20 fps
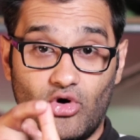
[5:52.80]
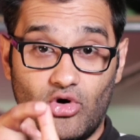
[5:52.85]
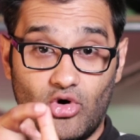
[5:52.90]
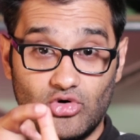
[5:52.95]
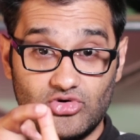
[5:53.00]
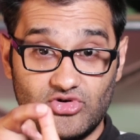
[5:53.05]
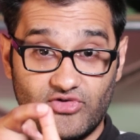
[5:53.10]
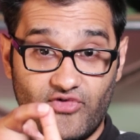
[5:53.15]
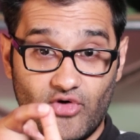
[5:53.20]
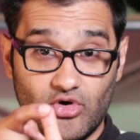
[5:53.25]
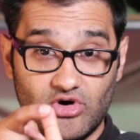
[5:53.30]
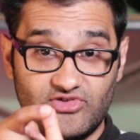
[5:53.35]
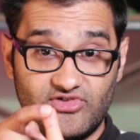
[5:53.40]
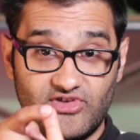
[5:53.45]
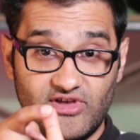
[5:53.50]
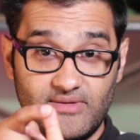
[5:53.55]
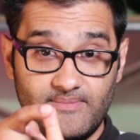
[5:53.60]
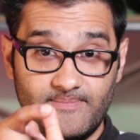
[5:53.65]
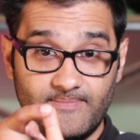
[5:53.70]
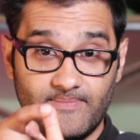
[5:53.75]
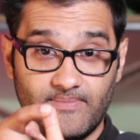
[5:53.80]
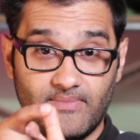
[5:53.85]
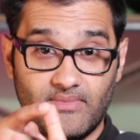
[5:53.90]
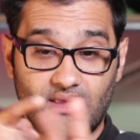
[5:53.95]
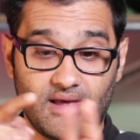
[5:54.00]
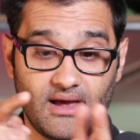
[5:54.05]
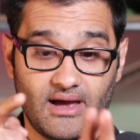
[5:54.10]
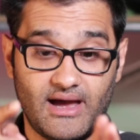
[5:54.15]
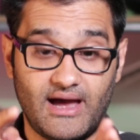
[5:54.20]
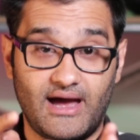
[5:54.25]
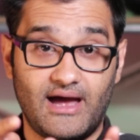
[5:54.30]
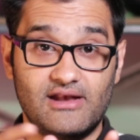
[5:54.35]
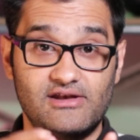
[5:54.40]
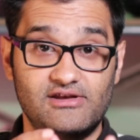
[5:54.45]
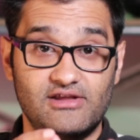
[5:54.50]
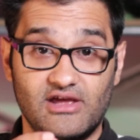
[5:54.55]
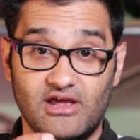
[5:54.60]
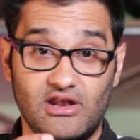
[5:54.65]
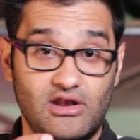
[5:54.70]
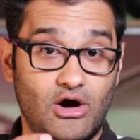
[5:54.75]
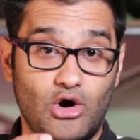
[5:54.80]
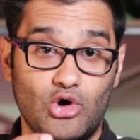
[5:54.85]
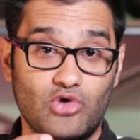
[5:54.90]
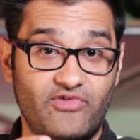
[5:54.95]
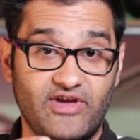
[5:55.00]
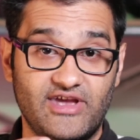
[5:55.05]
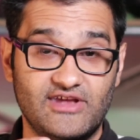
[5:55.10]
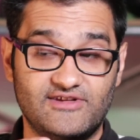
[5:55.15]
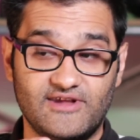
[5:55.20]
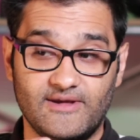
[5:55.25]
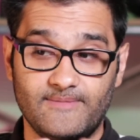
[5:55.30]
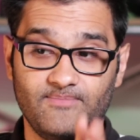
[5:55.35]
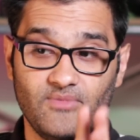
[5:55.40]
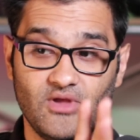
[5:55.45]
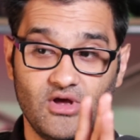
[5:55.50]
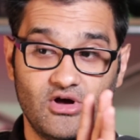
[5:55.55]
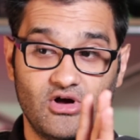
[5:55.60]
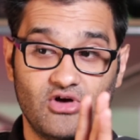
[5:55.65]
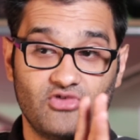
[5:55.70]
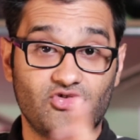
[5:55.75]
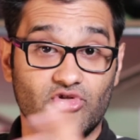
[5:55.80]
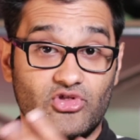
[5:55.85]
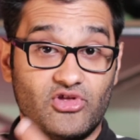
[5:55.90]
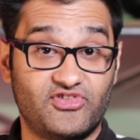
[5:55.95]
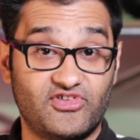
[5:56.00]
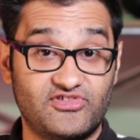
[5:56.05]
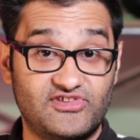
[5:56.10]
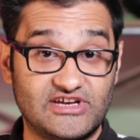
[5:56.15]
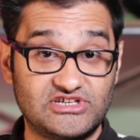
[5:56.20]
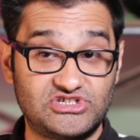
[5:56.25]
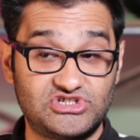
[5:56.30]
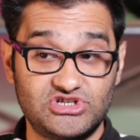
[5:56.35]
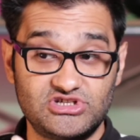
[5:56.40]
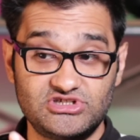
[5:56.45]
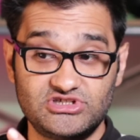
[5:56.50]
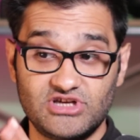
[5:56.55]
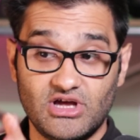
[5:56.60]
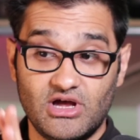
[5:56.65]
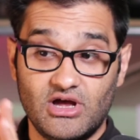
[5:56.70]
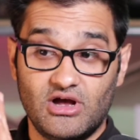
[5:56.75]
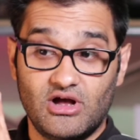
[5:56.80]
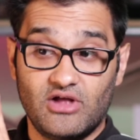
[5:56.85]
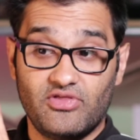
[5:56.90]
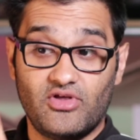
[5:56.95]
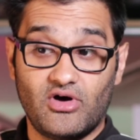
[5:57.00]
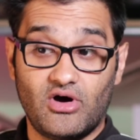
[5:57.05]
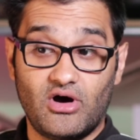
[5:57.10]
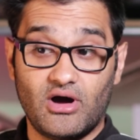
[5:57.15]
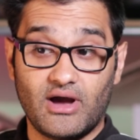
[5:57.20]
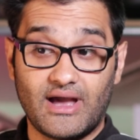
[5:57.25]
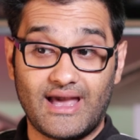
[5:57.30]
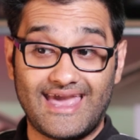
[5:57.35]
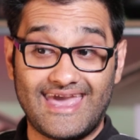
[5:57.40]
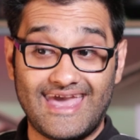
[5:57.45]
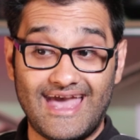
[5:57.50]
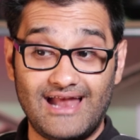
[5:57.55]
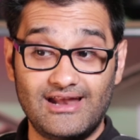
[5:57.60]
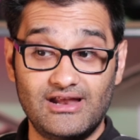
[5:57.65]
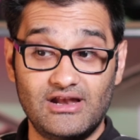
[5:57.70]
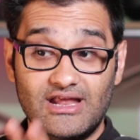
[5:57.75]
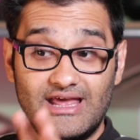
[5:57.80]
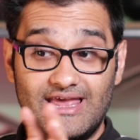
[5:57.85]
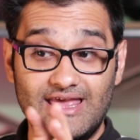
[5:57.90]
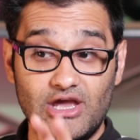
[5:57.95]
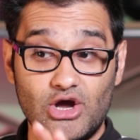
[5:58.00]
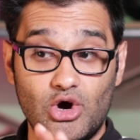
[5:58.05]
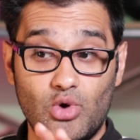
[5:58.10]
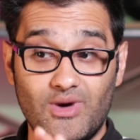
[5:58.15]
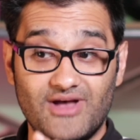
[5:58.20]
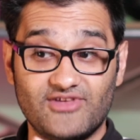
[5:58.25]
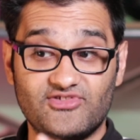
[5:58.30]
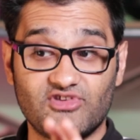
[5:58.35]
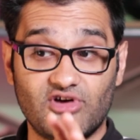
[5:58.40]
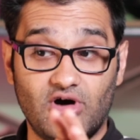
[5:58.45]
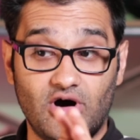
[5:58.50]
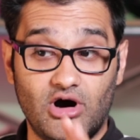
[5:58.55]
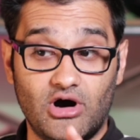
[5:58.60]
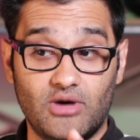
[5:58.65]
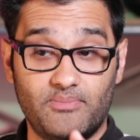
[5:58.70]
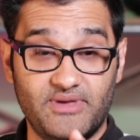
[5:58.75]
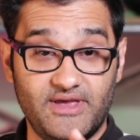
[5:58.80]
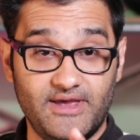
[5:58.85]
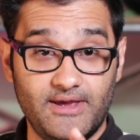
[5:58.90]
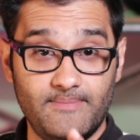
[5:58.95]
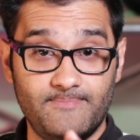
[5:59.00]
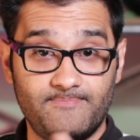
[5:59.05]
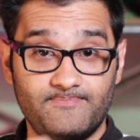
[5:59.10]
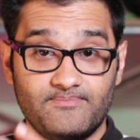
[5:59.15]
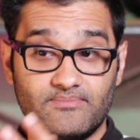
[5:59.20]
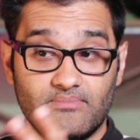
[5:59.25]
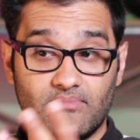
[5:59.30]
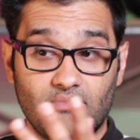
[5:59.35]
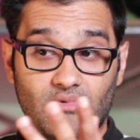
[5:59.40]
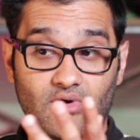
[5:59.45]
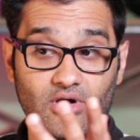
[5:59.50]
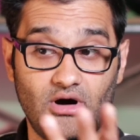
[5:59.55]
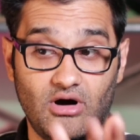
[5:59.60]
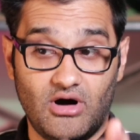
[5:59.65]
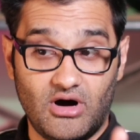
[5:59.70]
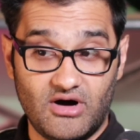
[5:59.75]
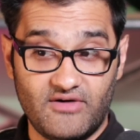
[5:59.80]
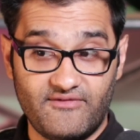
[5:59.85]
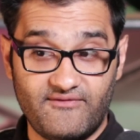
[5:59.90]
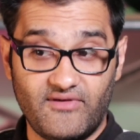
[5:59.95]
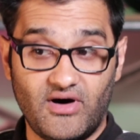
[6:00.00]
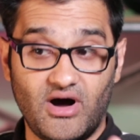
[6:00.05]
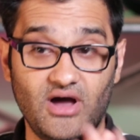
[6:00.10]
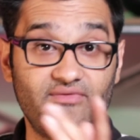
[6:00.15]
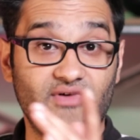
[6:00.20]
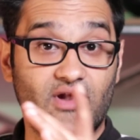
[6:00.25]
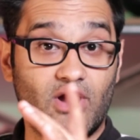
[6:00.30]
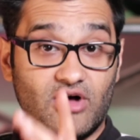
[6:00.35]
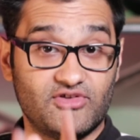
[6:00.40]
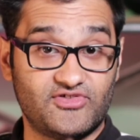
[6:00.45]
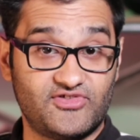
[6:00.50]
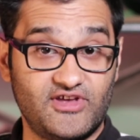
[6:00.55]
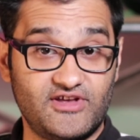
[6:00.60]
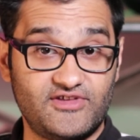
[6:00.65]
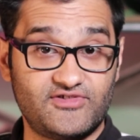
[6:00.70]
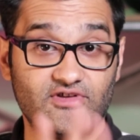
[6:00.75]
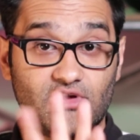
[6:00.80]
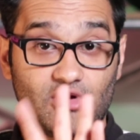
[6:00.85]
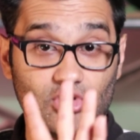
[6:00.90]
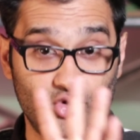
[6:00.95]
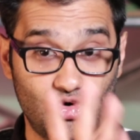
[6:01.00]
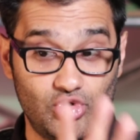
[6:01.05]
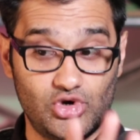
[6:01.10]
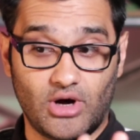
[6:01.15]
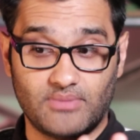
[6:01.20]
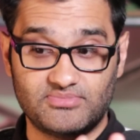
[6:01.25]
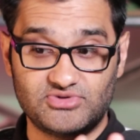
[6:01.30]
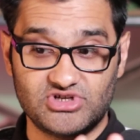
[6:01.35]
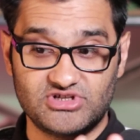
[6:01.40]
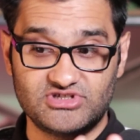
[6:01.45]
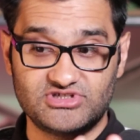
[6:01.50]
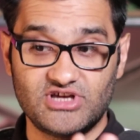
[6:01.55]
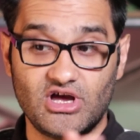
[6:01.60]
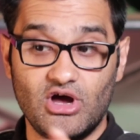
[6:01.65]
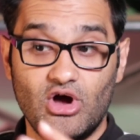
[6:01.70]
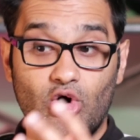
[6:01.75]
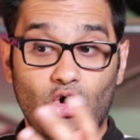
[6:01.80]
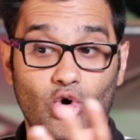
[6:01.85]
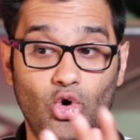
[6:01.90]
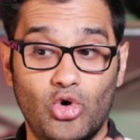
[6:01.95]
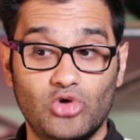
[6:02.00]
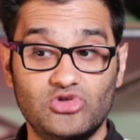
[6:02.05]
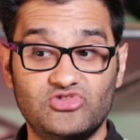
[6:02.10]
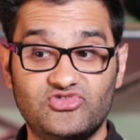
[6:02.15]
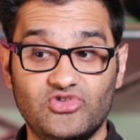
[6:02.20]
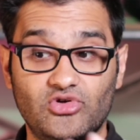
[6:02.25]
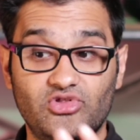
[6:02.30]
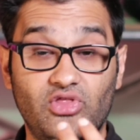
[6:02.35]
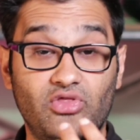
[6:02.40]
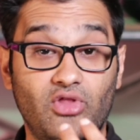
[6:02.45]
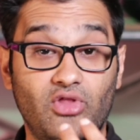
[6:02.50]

autofocusing, and it not overheating. So the suggestions: the Canon EOS RP, R5 and R6, good options. Also the